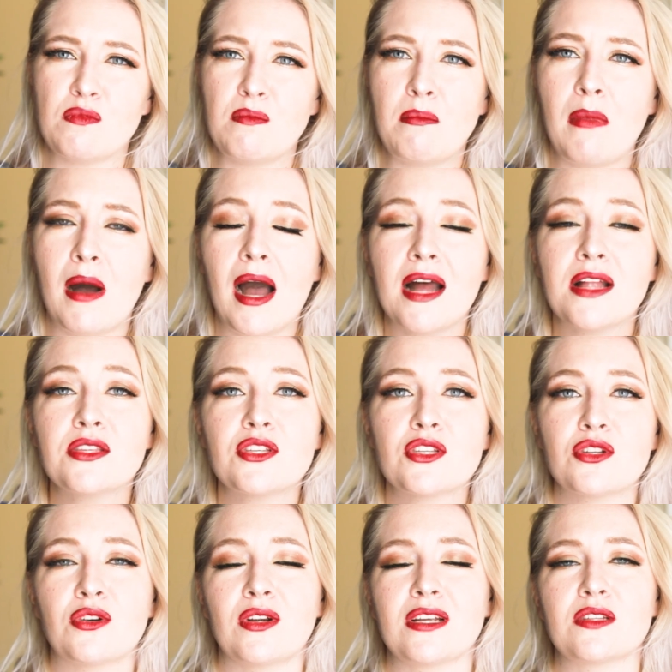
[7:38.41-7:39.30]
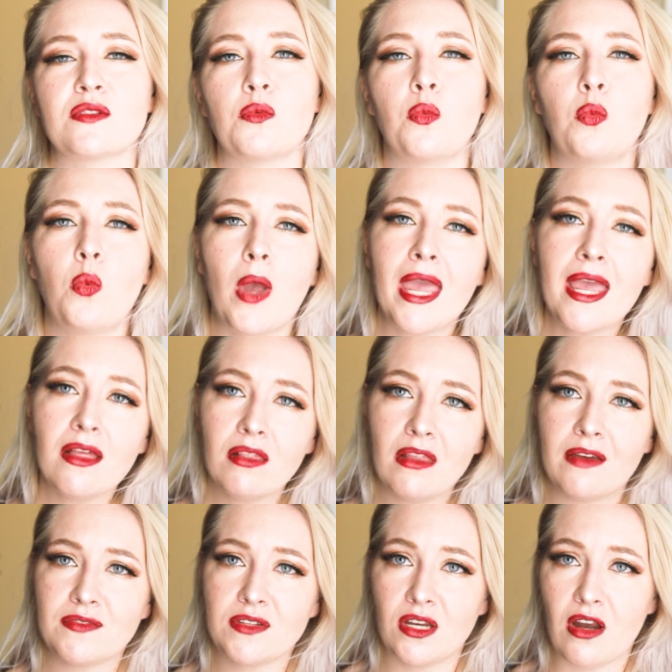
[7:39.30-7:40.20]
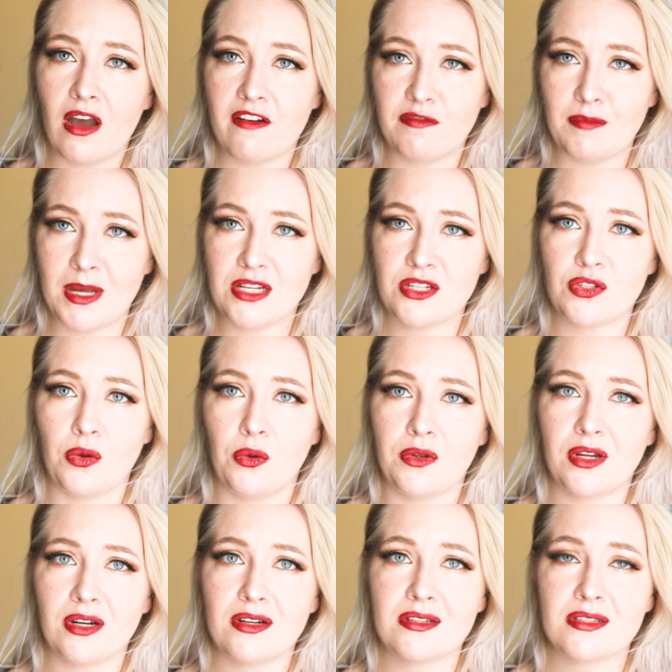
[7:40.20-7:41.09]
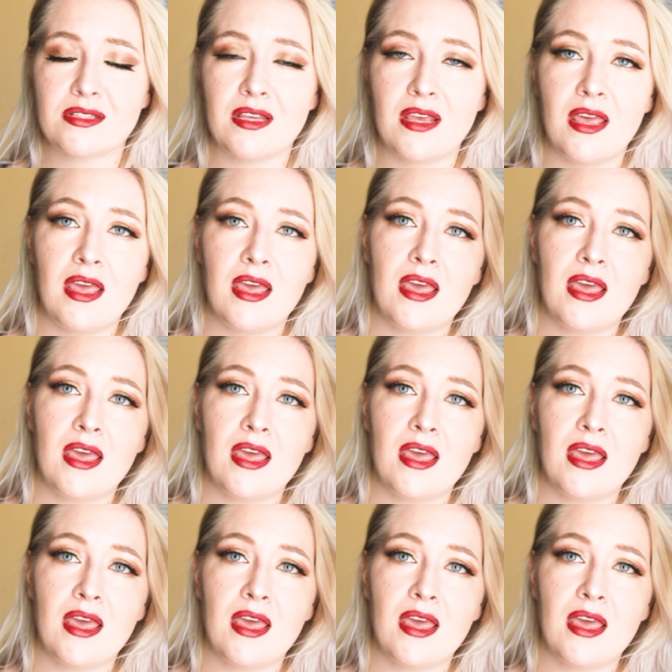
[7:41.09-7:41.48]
monstrous weight lifted off my shoulders.